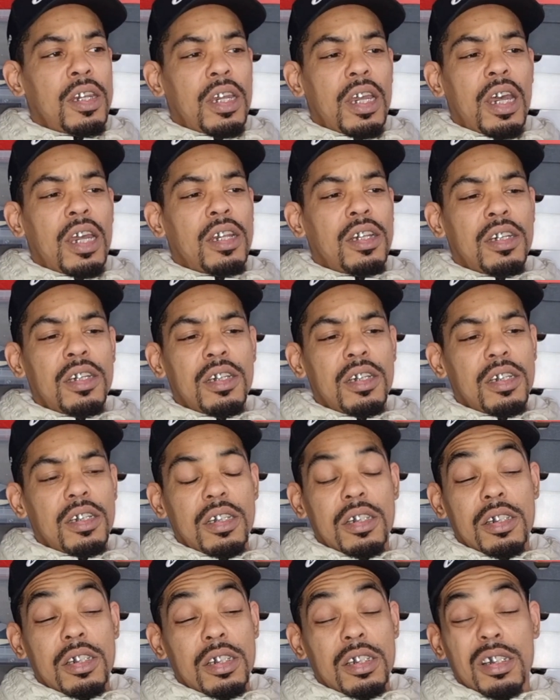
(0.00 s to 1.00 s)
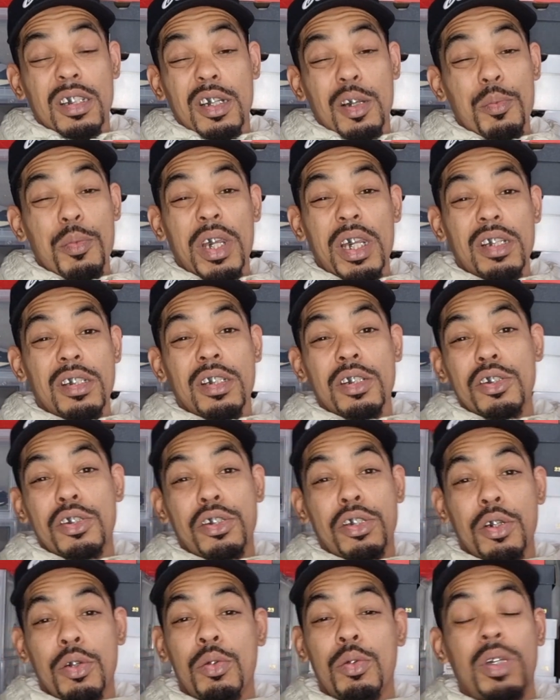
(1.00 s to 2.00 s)
and it's just an amazing
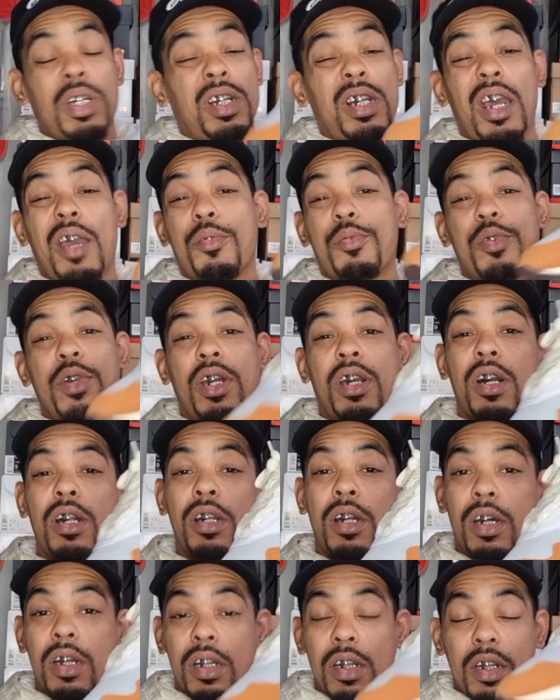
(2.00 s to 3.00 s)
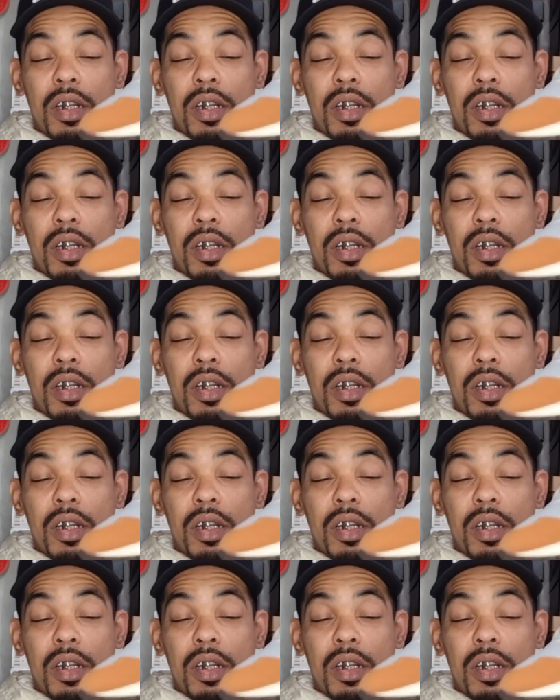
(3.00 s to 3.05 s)
shoe in every color.